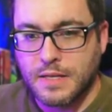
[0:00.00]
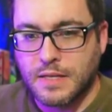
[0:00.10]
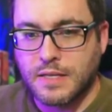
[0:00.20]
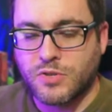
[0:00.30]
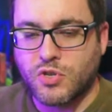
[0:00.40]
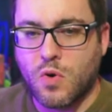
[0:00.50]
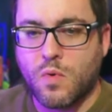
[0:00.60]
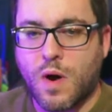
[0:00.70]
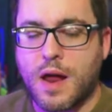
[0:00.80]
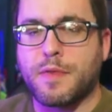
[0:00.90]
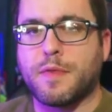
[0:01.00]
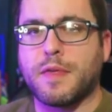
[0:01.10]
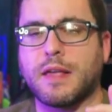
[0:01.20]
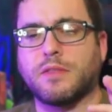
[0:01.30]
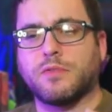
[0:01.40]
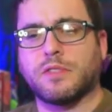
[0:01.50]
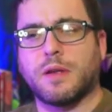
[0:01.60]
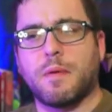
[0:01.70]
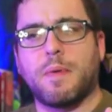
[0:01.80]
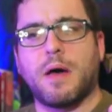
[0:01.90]
so I think there's
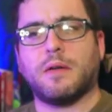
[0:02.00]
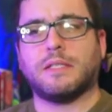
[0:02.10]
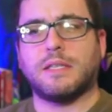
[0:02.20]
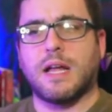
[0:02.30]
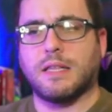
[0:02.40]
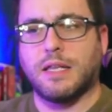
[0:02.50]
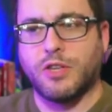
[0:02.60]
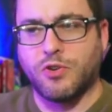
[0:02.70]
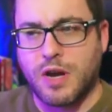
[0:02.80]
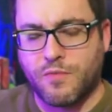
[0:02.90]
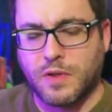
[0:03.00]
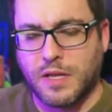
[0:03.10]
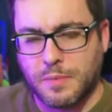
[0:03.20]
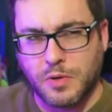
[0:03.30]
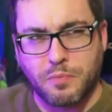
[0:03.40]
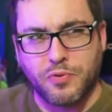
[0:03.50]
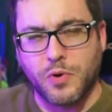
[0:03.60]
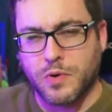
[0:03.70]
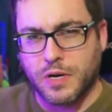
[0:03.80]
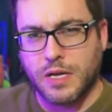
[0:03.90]
something about it's not like you're not really able to
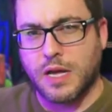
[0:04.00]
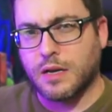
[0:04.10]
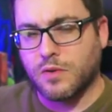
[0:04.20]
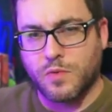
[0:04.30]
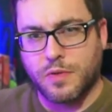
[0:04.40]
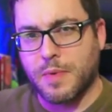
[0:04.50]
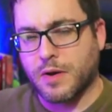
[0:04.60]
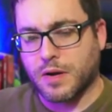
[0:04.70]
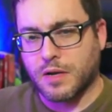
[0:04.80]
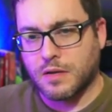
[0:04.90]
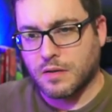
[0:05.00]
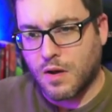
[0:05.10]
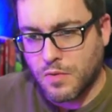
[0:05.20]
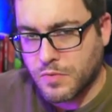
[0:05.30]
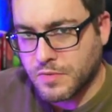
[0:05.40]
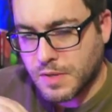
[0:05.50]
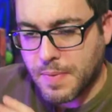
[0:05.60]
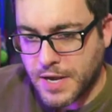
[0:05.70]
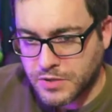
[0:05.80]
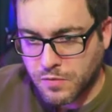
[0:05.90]
pre-order it yet in North America, although there's the
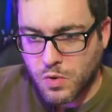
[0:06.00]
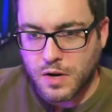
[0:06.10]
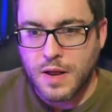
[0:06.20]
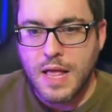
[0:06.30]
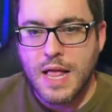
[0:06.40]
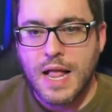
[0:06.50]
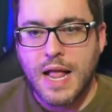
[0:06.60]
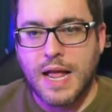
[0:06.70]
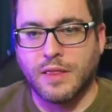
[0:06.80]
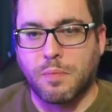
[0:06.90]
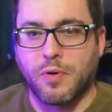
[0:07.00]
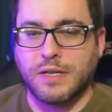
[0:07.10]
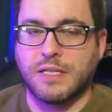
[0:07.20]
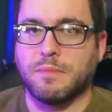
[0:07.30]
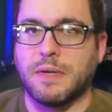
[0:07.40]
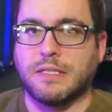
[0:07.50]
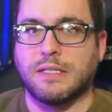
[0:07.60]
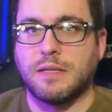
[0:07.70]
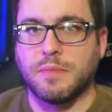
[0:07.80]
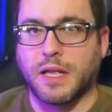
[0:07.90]
page for it, and the pricing makes it
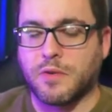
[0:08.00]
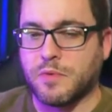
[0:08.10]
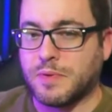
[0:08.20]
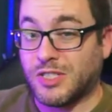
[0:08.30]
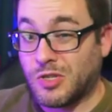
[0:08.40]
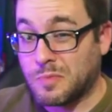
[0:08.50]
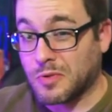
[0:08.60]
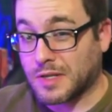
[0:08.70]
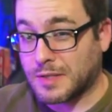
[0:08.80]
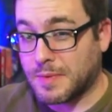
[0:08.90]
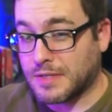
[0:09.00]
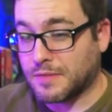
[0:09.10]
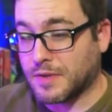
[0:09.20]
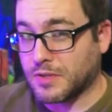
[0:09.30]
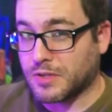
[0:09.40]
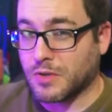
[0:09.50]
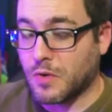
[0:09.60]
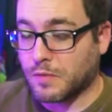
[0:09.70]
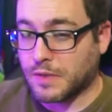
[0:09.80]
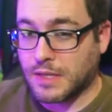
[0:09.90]
seem like it would be super expensive here. So
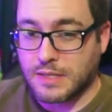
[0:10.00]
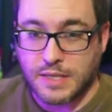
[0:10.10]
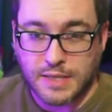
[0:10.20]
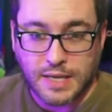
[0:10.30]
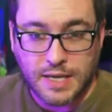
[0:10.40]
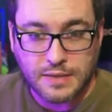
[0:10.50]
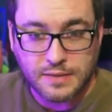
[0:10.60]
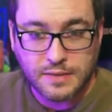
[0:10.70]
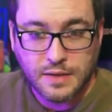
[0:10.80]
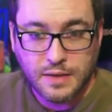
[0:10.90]
hopefully that's not the case.